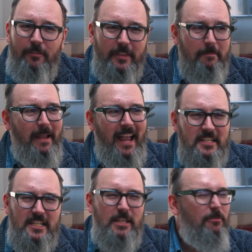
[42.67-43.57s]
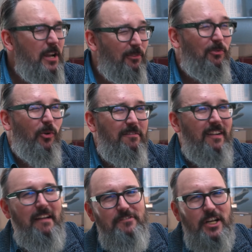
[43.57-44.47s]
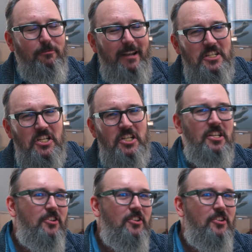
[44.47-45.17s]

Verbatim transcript: over the past three or four or five generations,